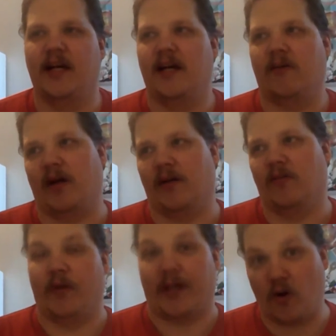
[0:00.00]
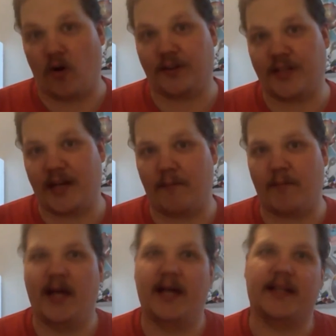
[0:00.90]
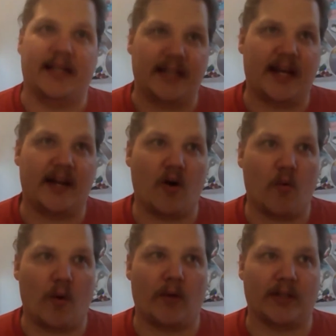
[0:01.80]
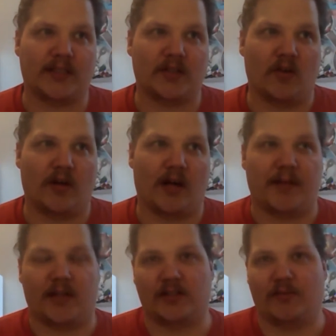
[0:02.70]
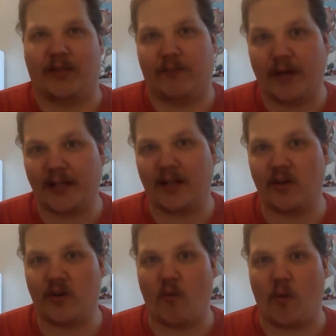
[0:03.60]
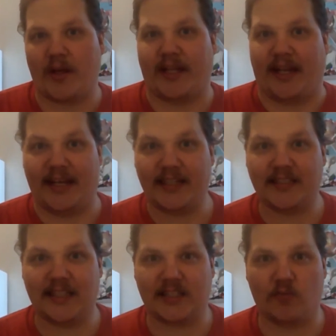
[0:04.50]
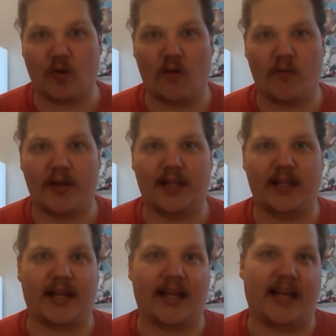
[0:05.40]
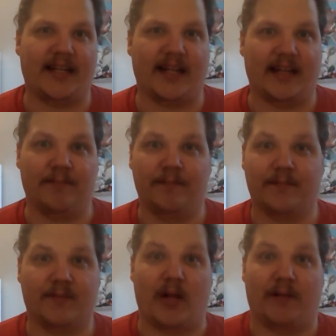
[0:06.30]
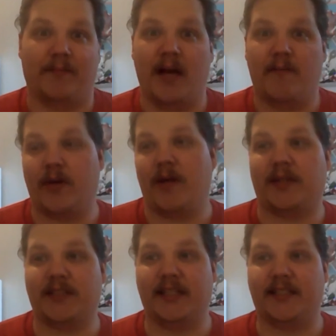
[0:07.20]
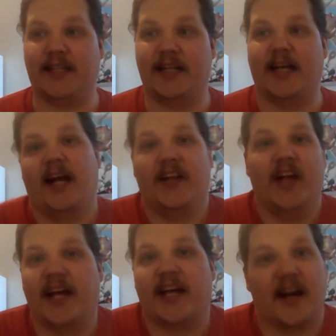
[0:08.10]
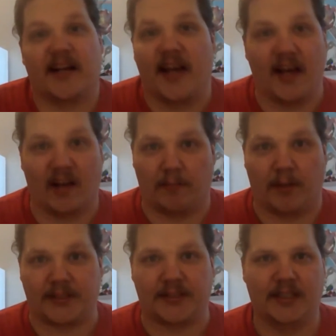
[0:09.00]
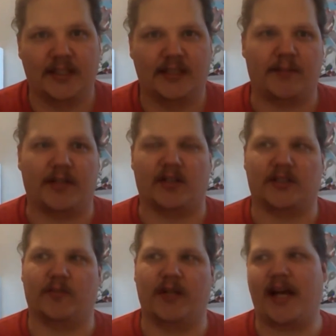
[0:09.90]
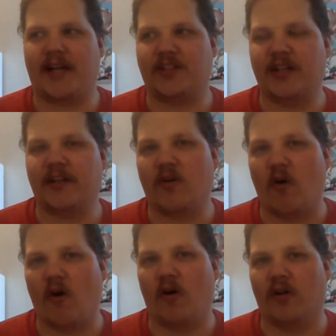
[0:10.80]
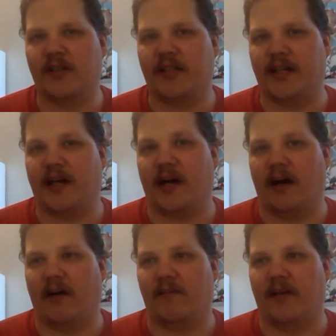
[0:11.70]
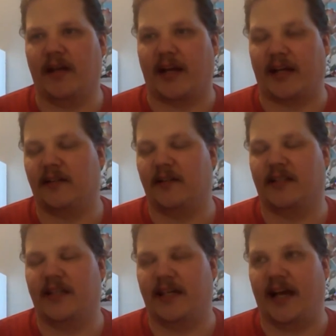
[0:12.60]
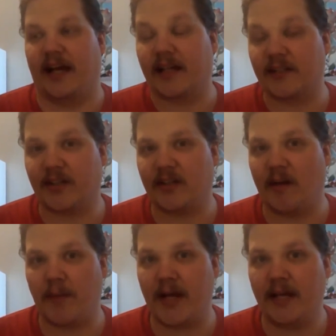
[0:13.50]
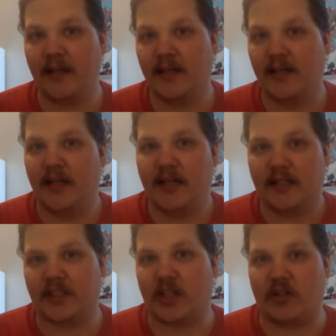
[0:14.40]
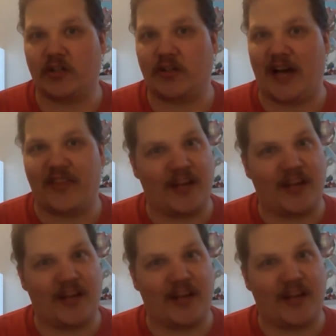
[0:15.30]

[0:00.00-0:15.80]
Well, we called them, they didn't know what, what's going on because we really don't know what it is that's wrong with it and they didn't, well, pretty much they said they cannot help us because we actually called the, uh, elec the electric company so I think